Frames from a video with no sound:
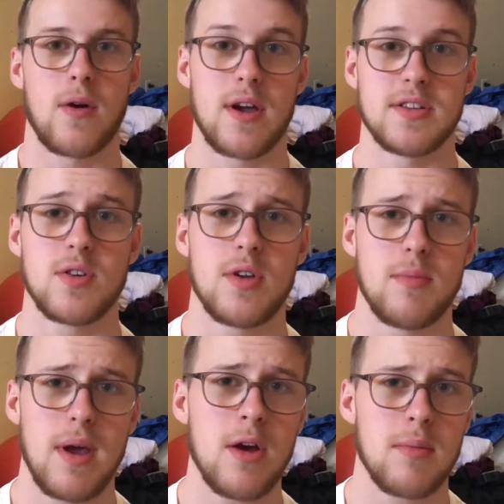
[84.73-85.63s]
Okay, so you
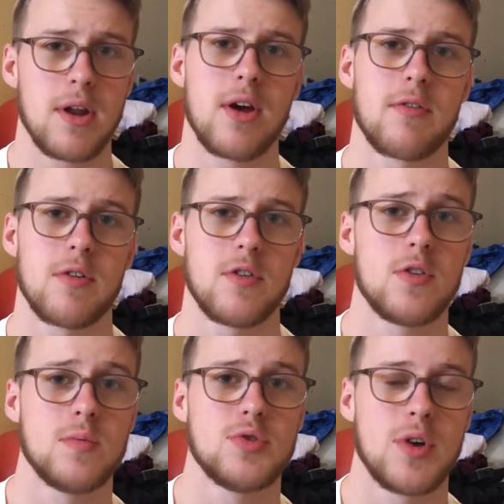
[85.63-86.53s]
may or may not have heard the
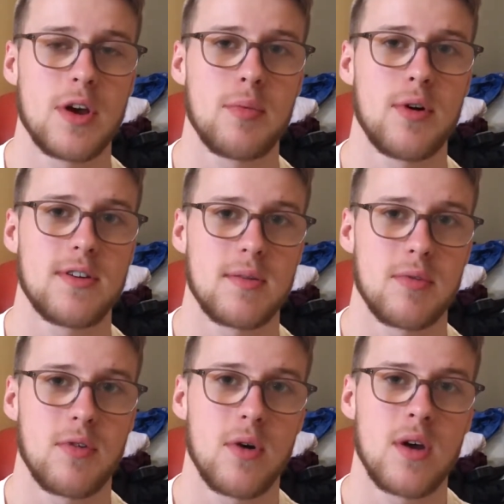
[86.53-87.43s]
term trigger pointing
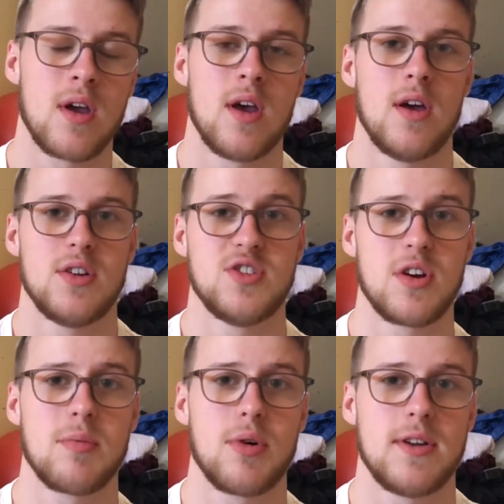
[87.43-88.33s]
before.
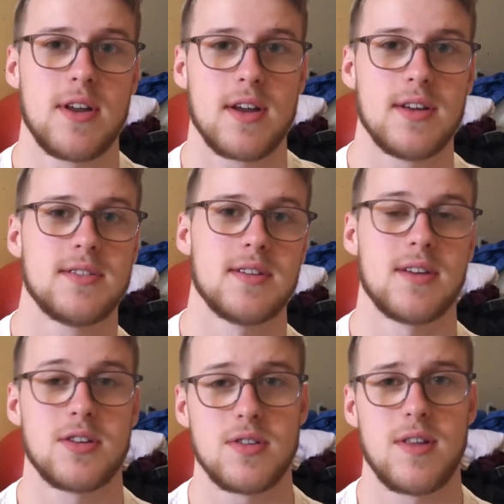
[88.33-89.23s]
Trigger pointing is
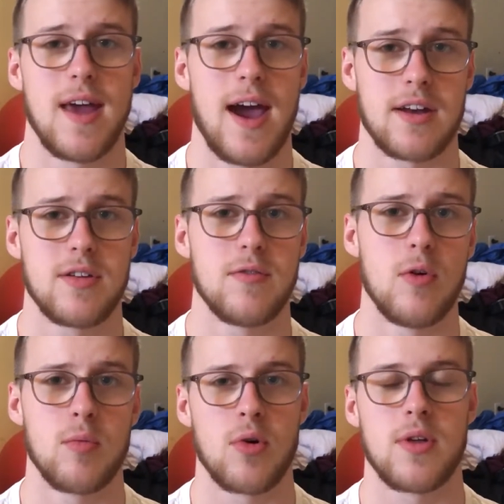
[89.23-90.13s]
essentially the act of
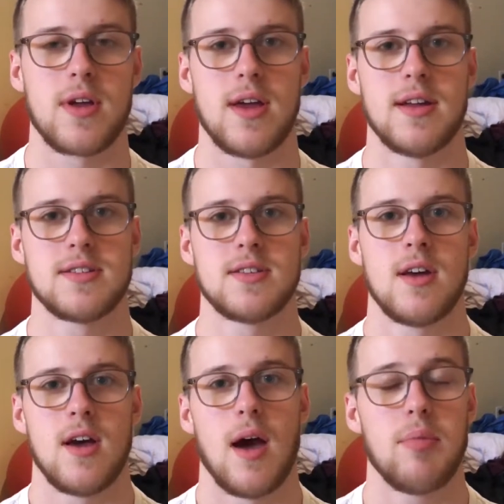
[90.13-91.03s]
foam rolling. It's
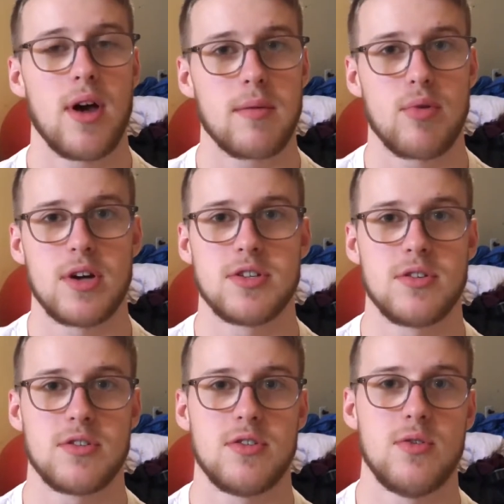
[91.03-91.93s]
applying
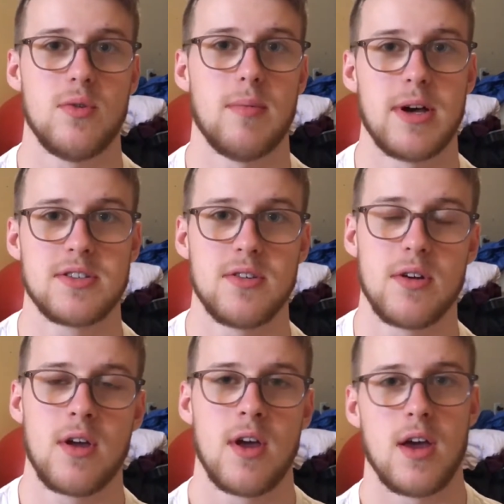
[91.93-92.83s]
pressure to a
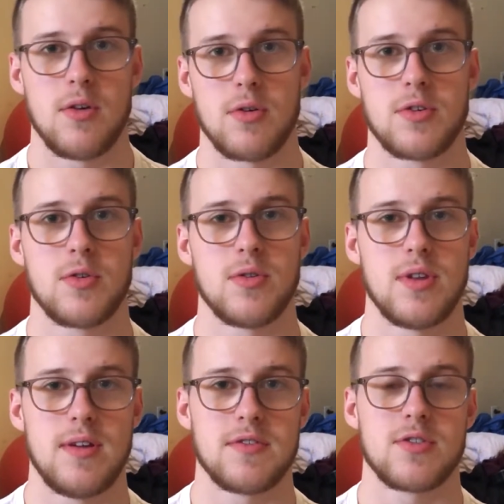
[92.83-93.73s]
muscle in order to
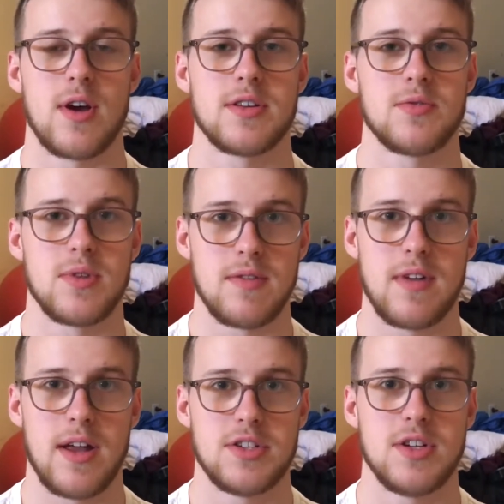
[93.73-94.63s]
relieve stress, relieve
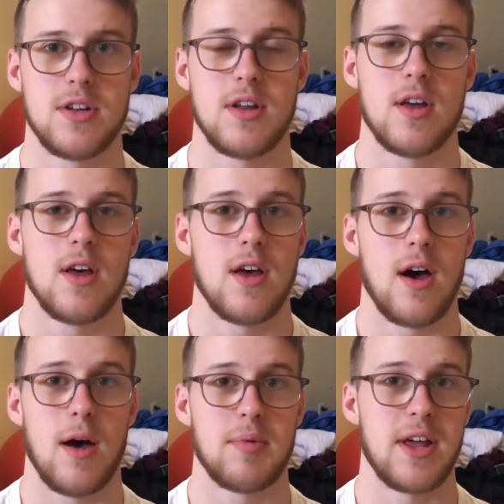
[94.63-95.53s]
tension,
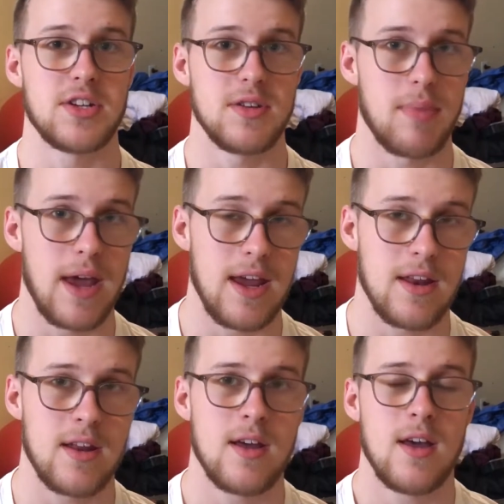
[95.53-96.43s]
potentially
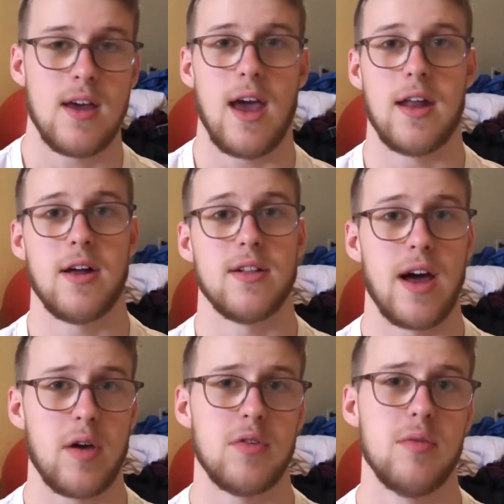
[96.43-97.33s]
pain, and
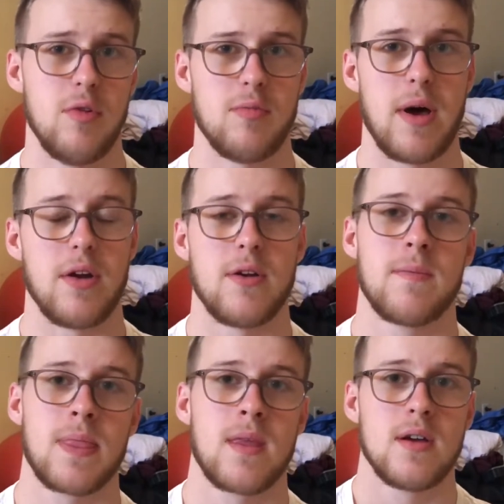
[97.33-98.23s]
allow you to move better.
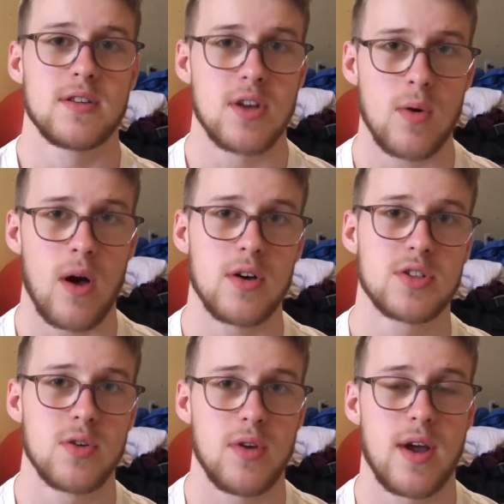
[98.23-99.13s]
So I'll
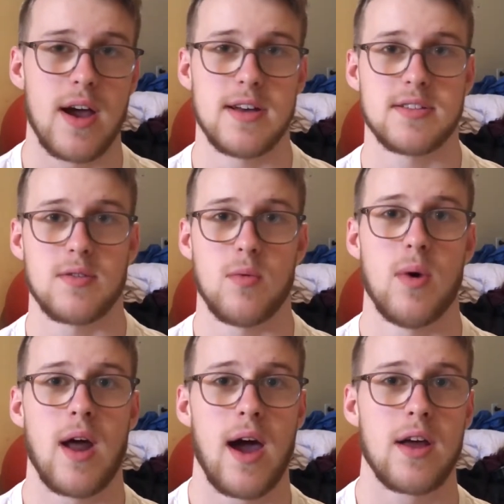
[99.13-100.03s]
show you guys
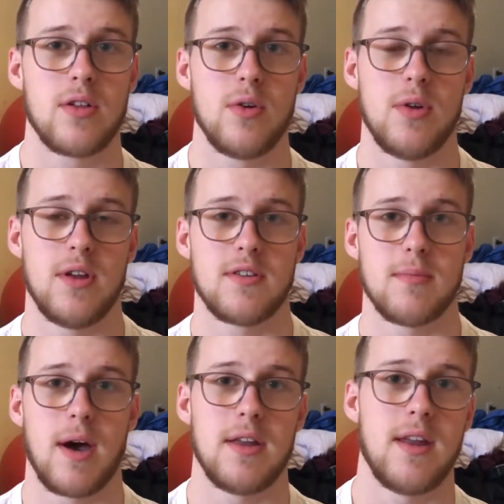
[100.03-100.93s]
what I include into
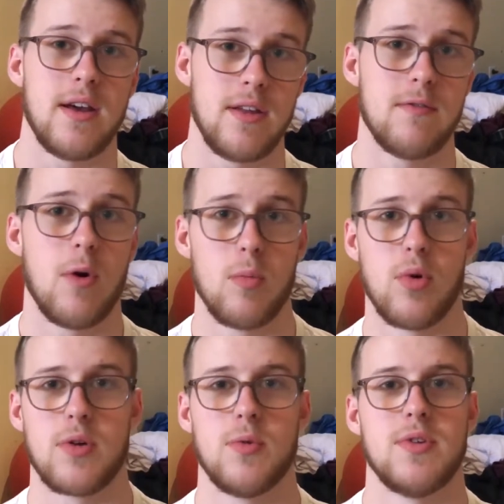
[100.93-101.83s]
my daily foam
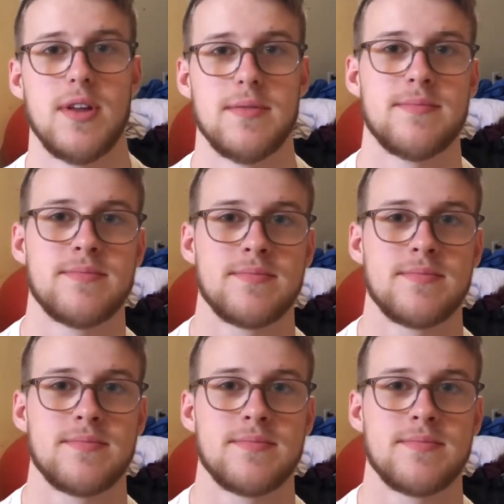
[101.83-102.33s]
rolling routine.